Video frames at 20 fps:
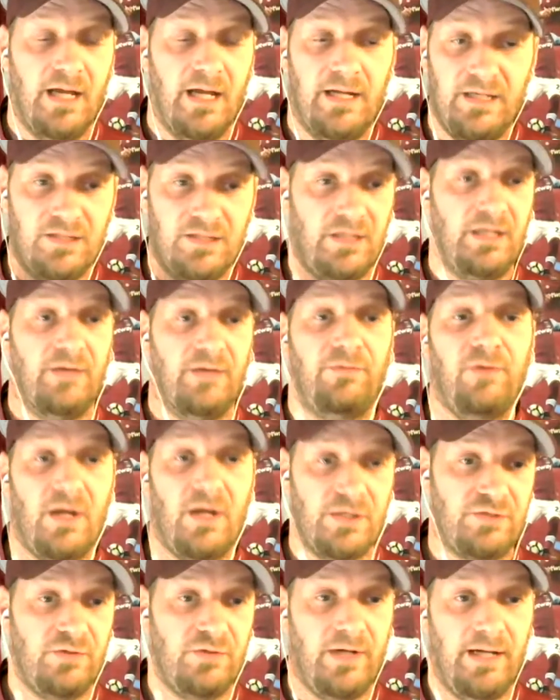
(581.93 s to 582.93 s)
he's going to get
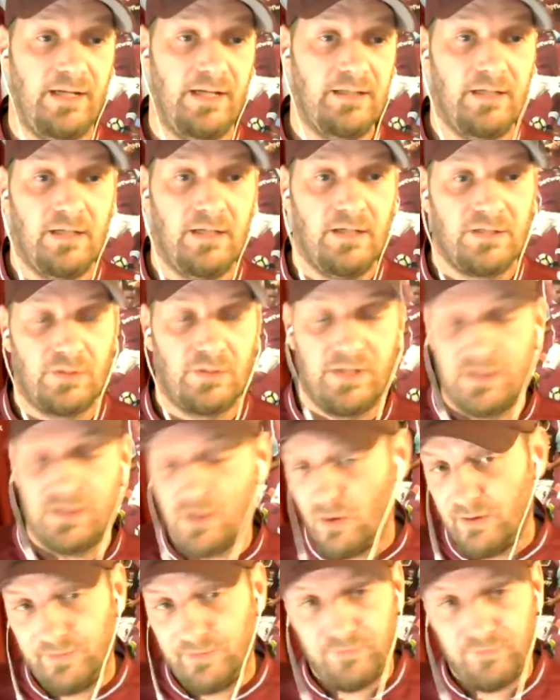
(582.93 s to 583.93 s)
frustrated. So he's
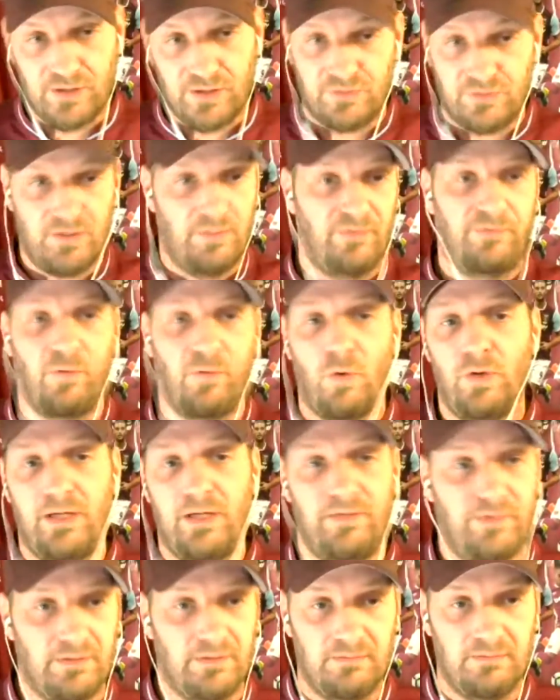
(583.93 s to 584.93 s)
already frustrated before it
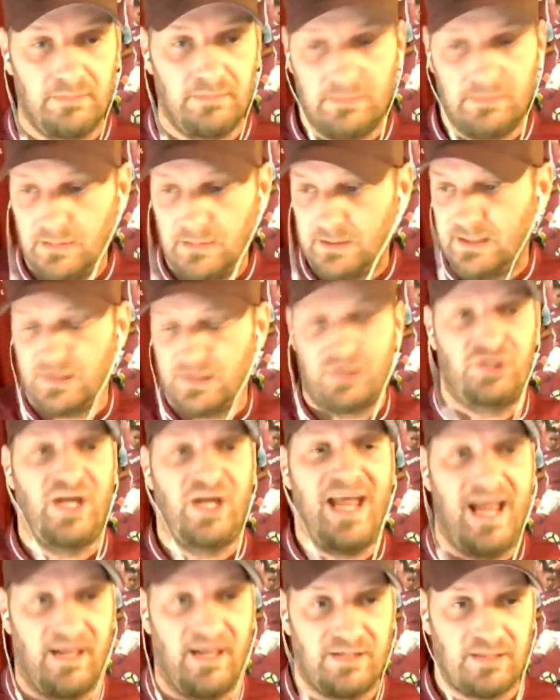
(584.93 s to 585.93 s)
even gets a
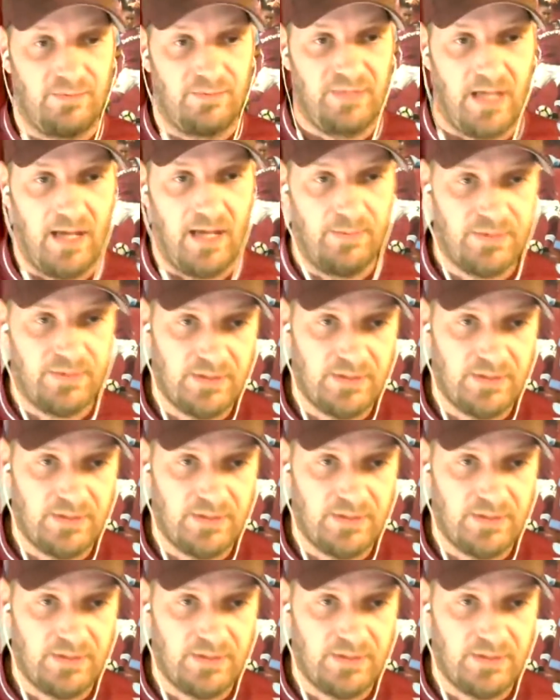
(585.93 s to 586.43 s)
chance. Sometimes.